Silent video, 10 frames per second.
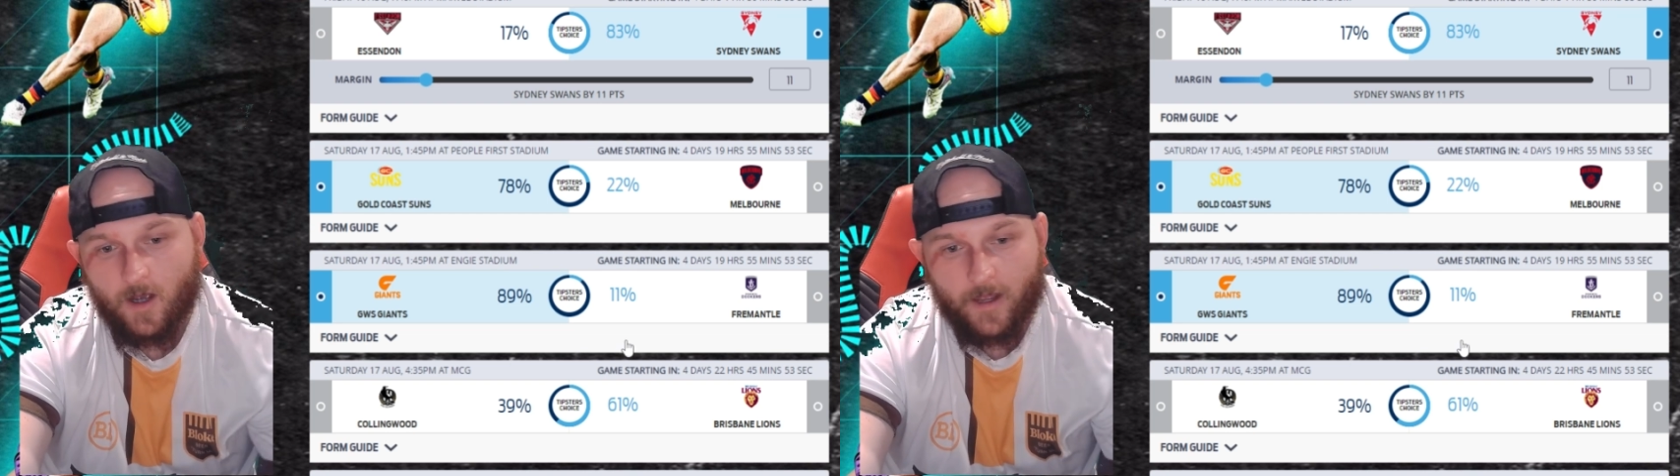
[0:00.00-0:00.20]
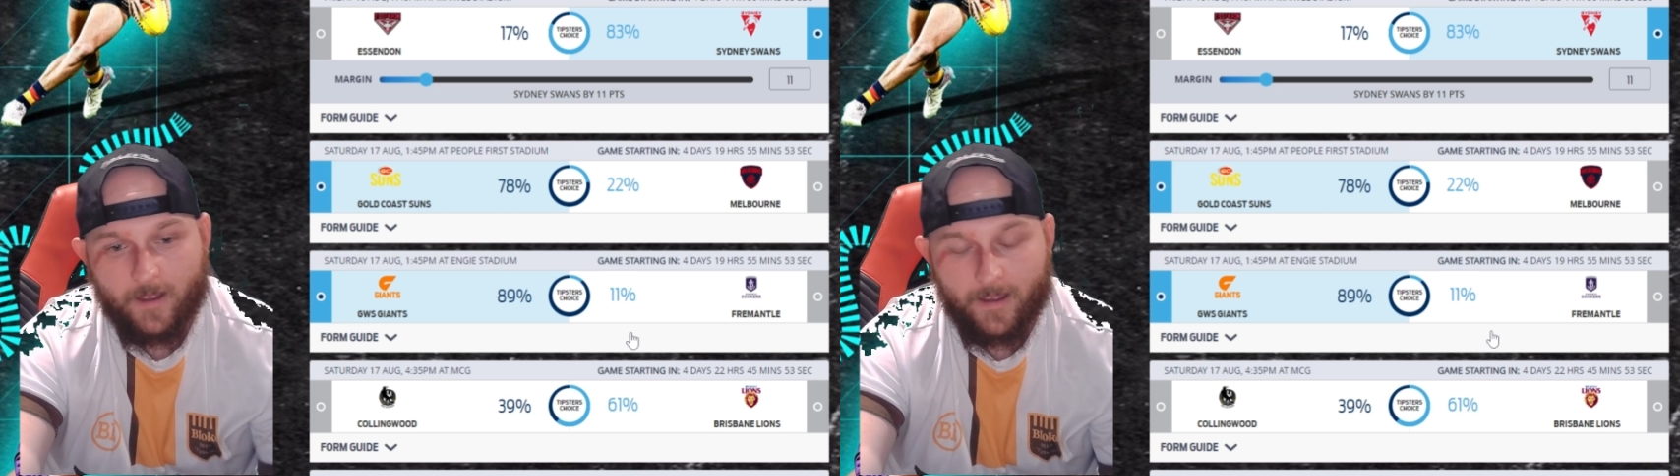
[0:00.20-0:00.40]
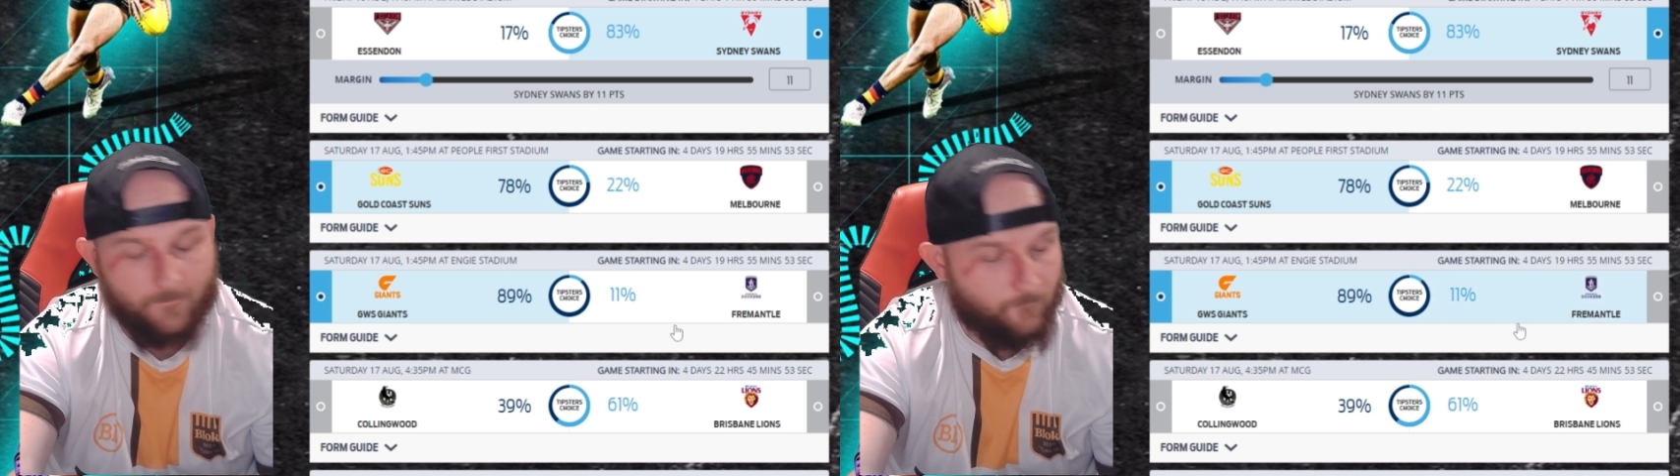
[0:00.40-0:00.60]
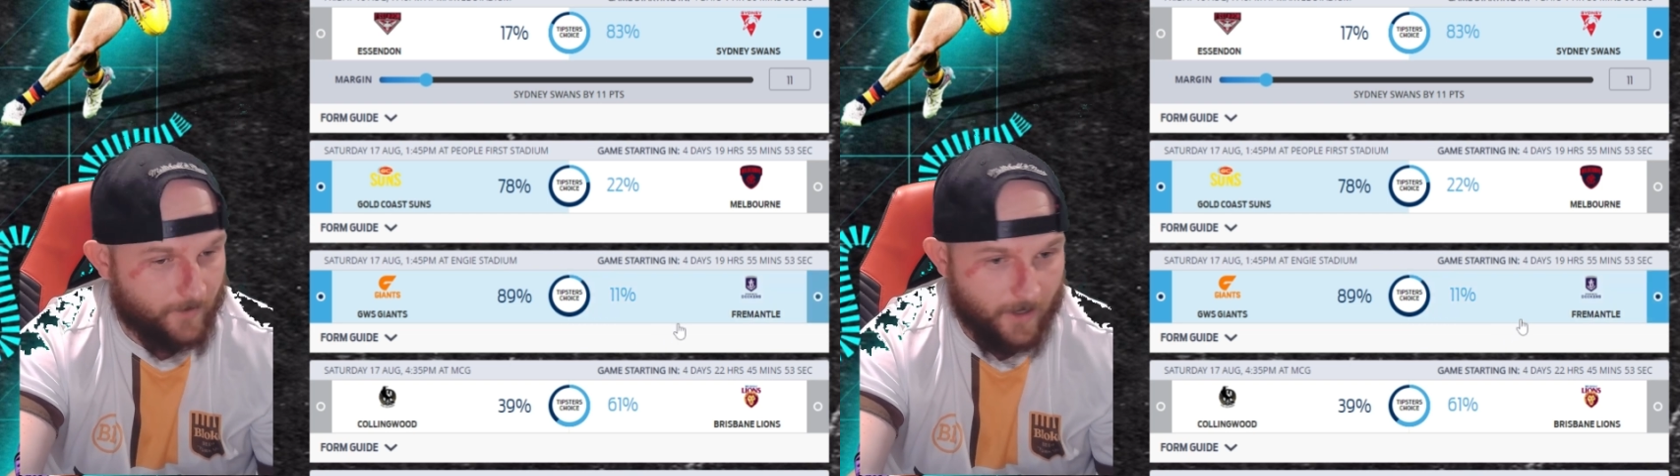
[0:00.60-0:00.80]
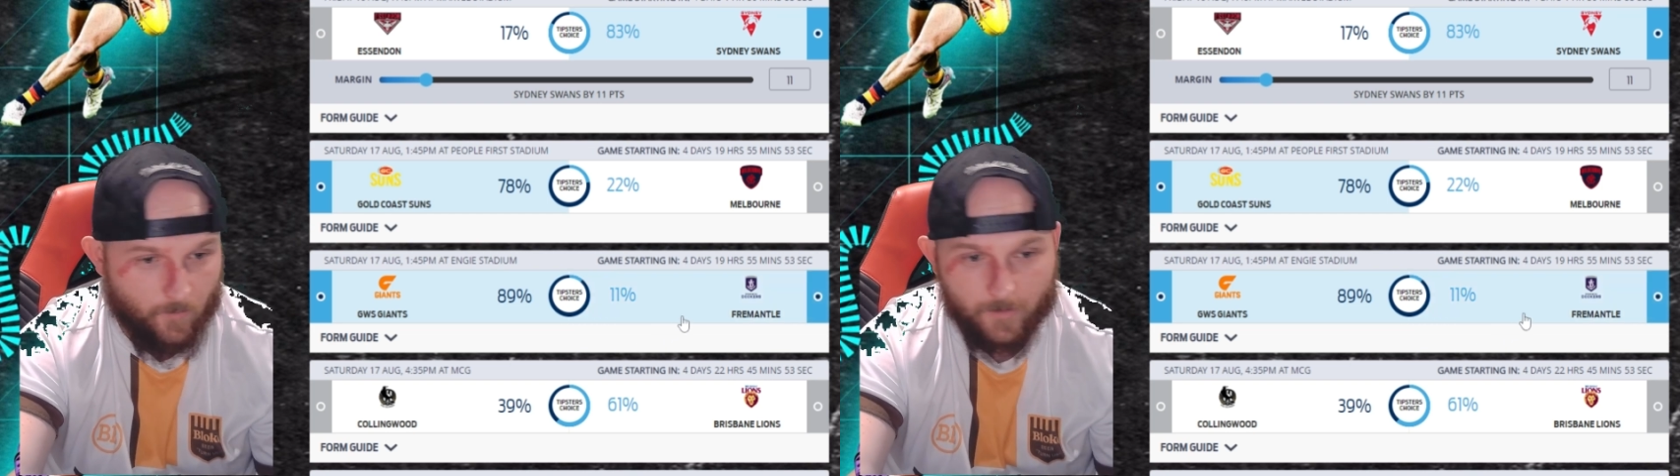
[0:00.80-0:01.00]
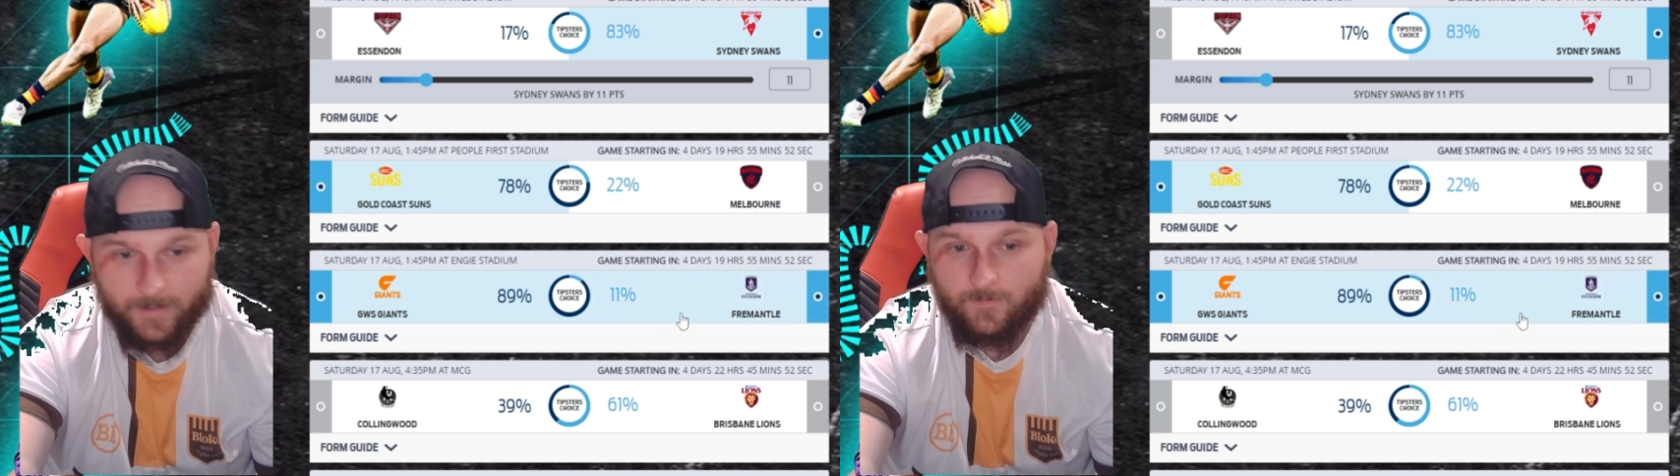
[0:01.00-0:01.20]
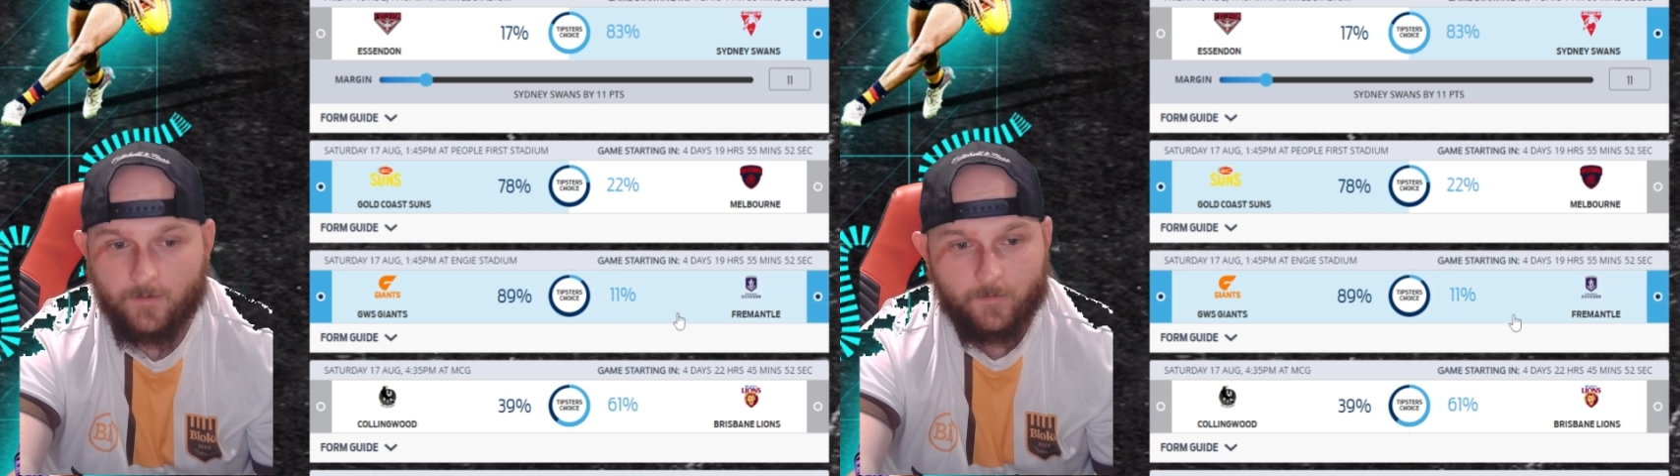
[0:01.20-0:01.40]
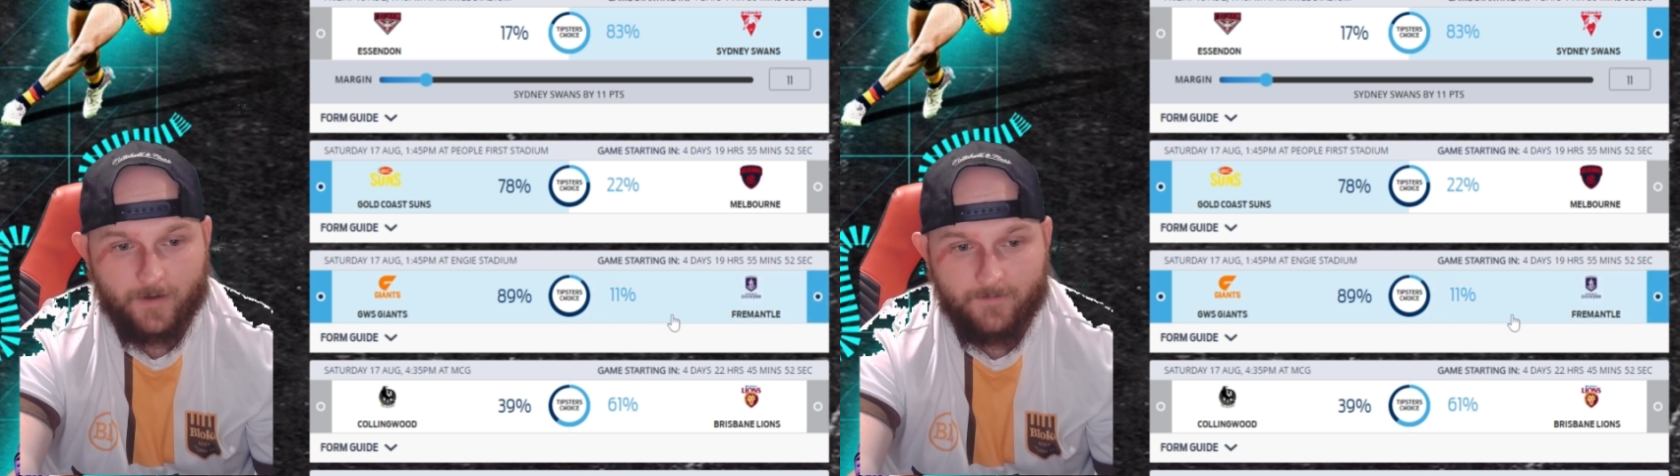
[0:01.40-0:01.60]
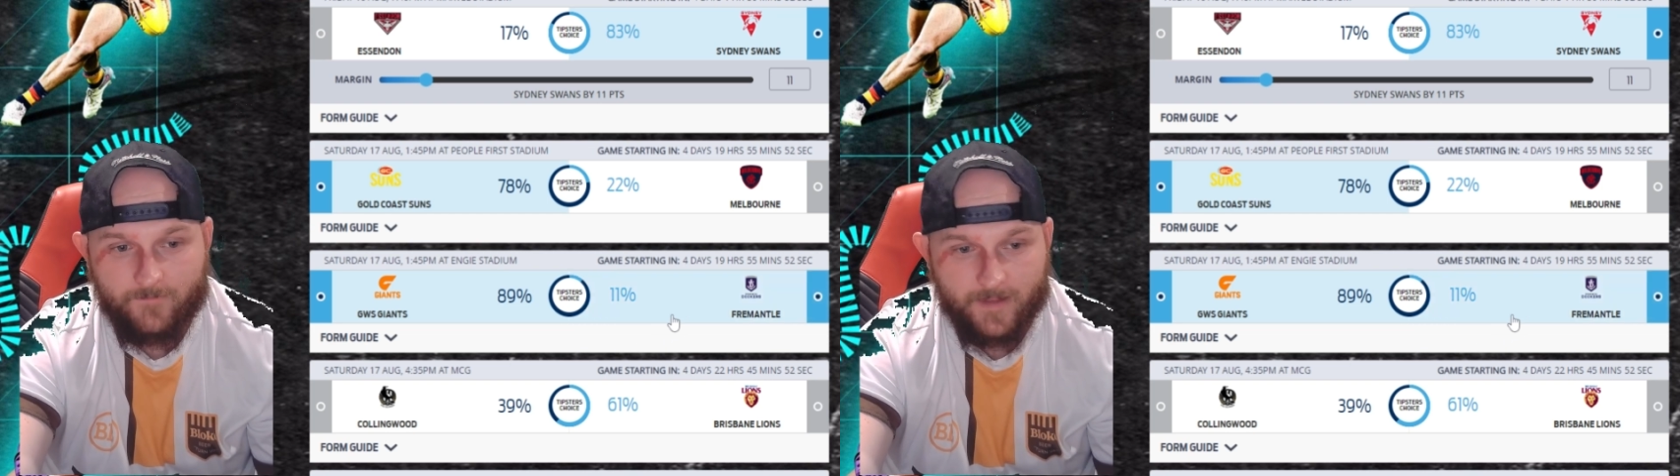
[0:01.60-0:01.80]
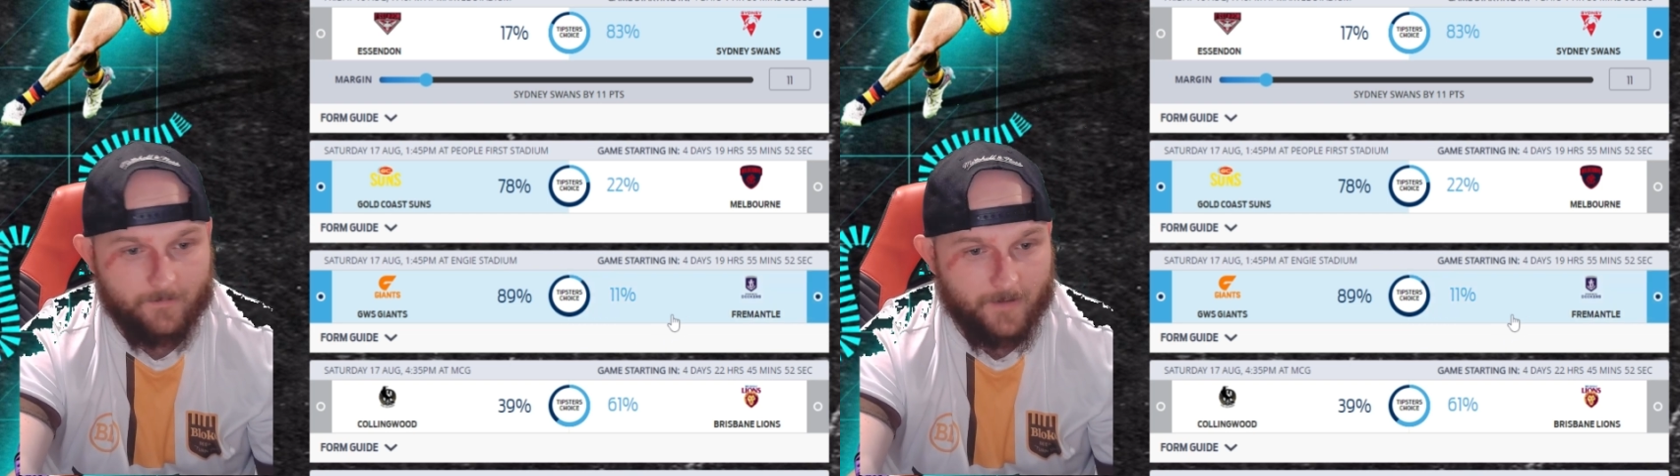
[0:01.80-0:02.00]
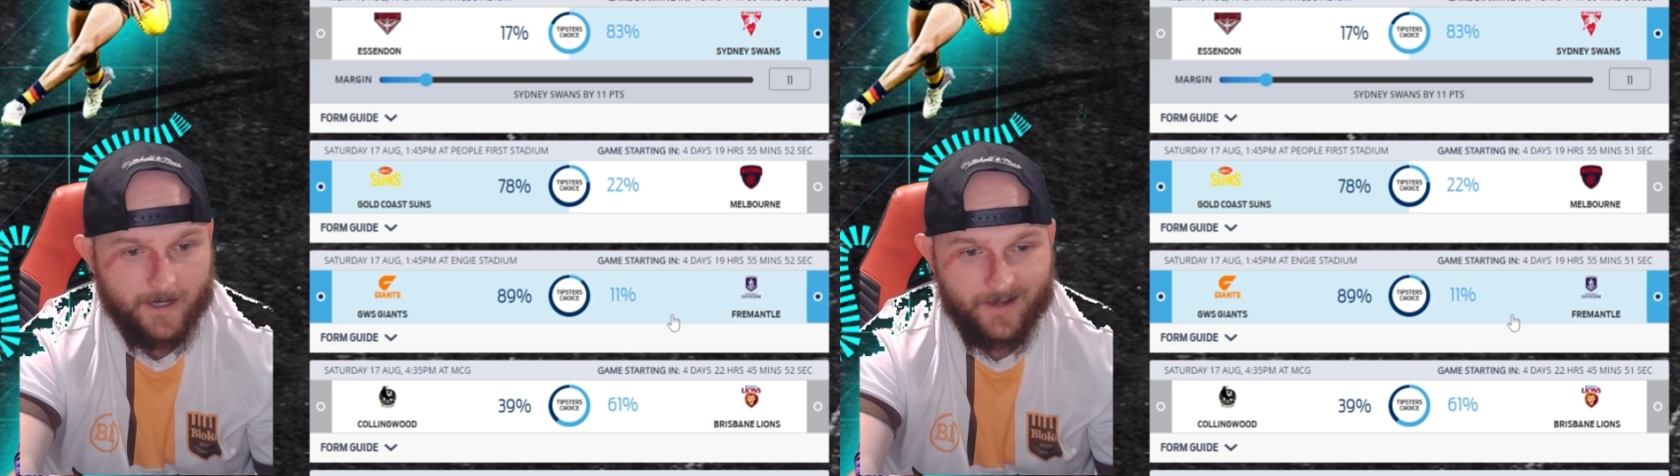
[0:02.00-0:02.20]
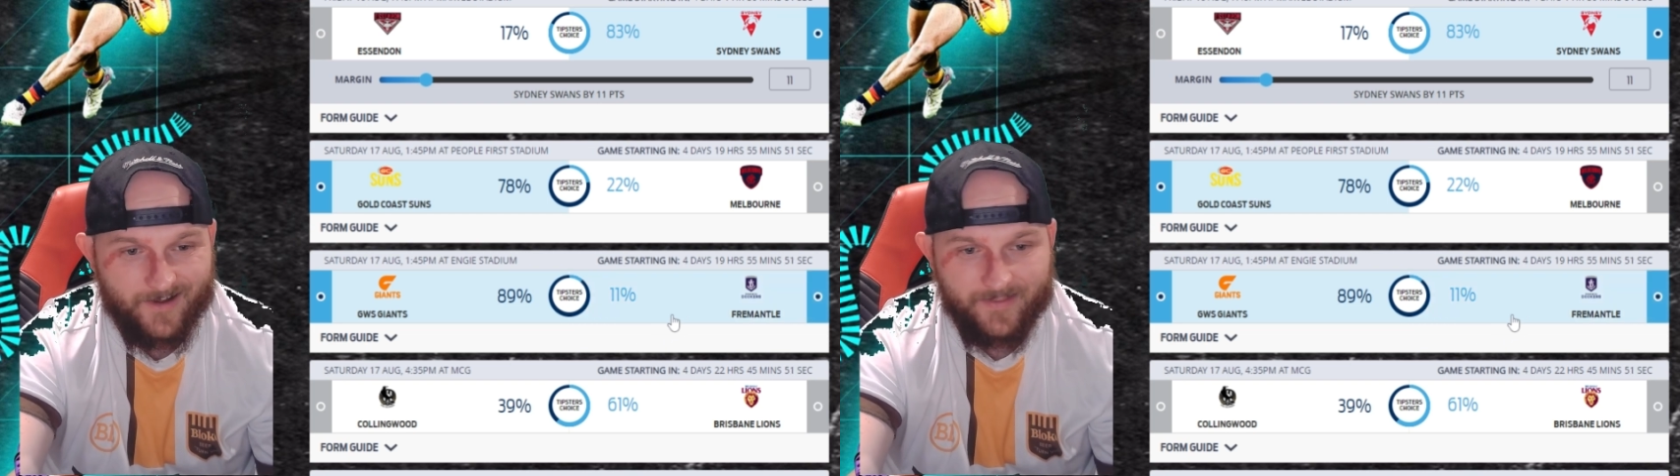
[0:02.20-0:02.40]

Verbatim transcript: and Freo will give them a run for their money.